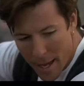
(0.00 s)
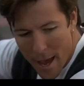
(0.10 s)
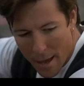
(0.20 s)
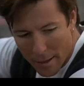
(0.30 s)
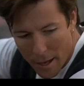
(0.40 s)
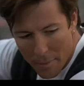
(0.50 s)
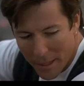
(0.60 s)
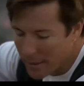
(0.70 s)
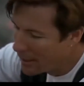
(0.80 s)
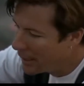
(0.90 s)
Yeah. I
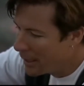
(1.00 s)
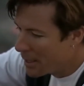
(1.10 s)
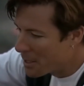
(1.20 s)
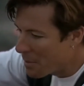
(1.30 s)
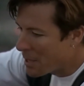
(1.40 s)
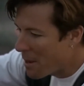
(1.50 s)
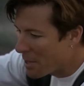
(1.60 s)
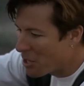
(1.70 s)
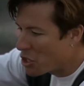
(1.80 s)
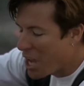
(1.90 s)
mean,
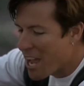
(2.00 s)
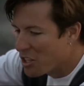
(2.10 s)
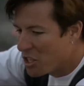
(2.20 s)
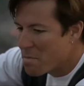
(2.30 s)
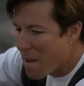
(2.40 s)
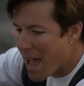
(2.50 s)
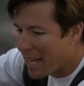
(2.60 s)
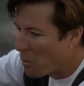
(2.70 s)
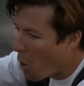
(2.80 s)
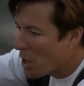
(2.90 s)
sometimes I just can't sit
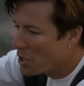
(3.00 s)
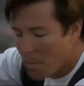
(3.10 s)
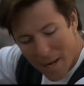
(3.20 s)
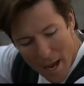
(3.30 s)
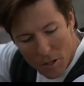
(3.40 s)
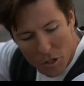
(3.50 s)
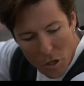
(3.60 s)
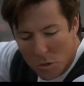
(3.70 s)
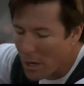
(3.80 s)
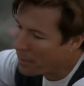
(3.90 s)
back and watch somebody else
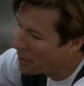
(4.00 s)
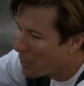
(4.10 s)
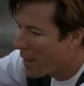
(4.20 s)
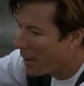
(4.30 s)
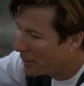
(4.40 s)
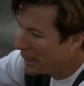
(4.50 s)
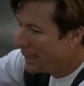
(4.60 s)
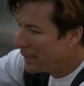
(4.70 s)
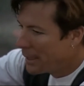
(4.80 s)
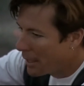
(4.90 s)
do something without,
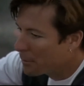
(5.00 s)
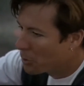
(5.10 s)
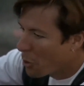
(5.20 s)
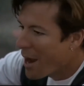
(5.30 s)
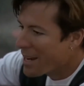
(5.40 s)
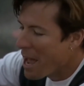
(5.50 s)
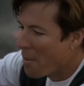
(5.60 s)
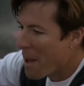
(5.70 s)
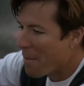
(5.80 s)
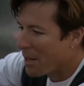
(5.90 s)
you know, trying to
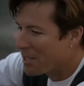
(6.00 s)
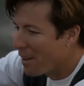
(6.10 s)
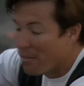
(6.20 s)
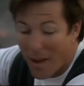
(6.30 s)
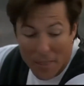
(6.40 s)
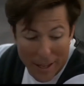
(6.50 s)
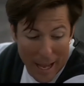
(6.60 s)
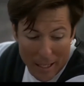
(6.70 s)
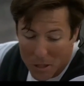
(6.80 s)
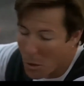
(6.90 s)
help out myself if I think
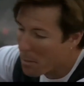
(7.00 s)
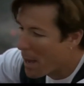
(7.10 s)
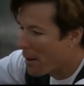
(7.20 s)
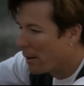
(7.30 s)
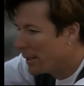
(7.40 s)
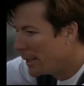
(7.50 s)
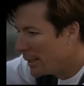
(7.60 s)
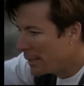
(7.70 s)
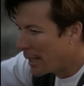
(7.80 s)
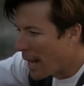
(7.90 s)
I can do it better.
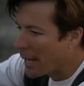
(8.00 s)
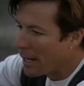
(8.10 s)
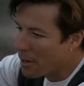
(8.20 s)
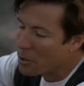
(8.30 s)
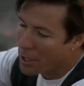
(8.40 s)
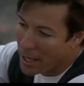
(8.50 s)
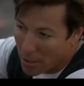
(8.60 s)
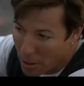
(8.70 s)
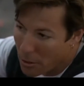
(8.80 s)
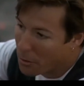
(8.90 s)
And I can
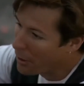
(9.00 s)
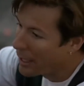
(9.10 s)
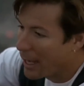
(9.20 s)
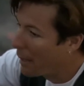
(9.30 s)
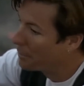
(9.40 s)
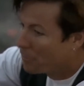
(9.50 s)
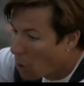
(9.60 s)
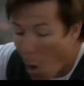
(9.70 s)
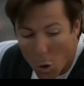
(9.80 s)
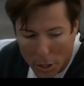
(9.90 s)
understand you thinking I'm
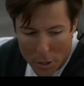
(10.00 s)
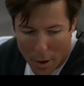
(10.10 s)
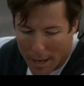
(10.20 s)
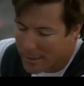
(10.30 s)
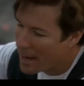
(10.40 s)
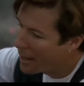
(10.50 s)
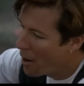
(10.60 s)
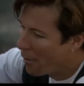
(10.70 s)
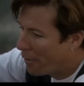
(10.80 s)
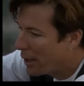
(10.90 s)
totally trying to take
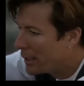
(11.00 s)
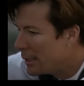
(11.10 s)
over.